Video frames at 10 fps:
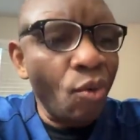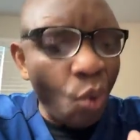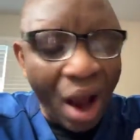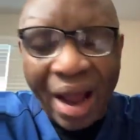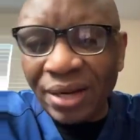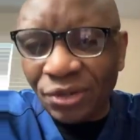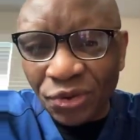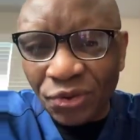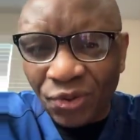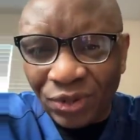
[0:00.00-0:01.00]
Why do
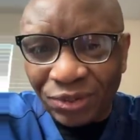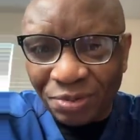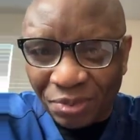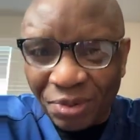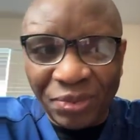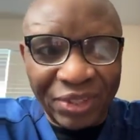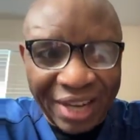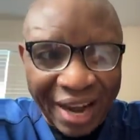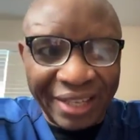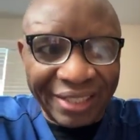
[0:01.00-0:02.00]
you want to
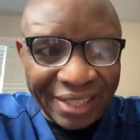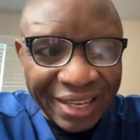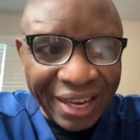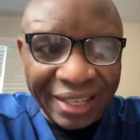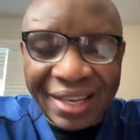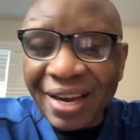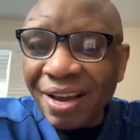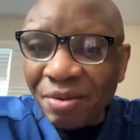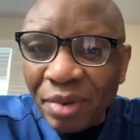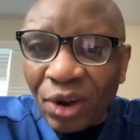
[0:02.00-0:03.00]
promote high ticket?
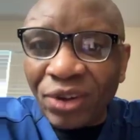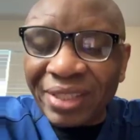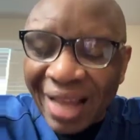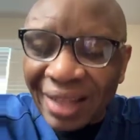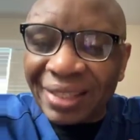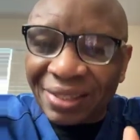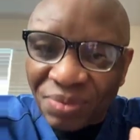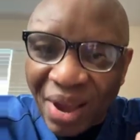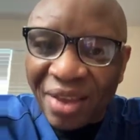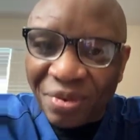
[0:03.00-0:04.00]
Because that
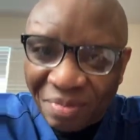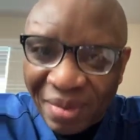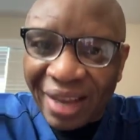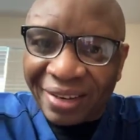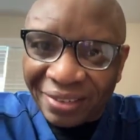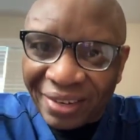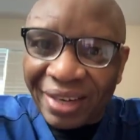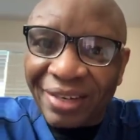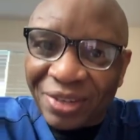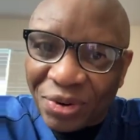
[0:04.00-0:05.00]
is where you make
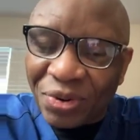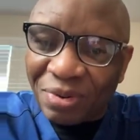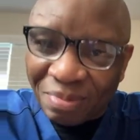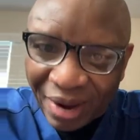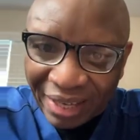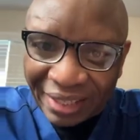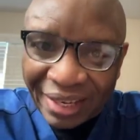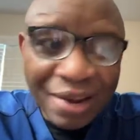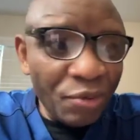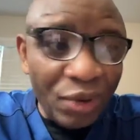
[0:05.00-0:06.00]
real good
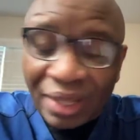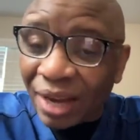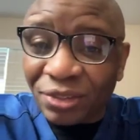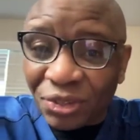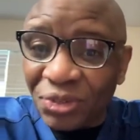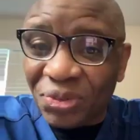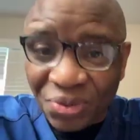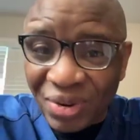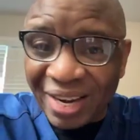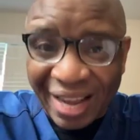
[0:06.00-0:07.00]
money without you
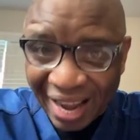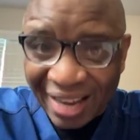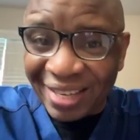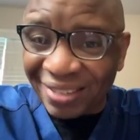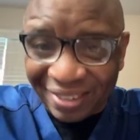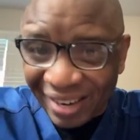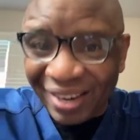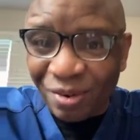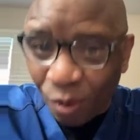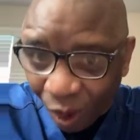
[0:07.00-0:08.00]
doing any
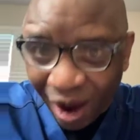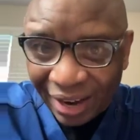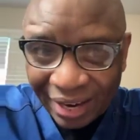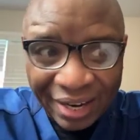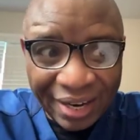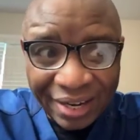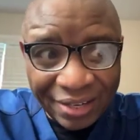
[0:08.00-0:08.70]
real work.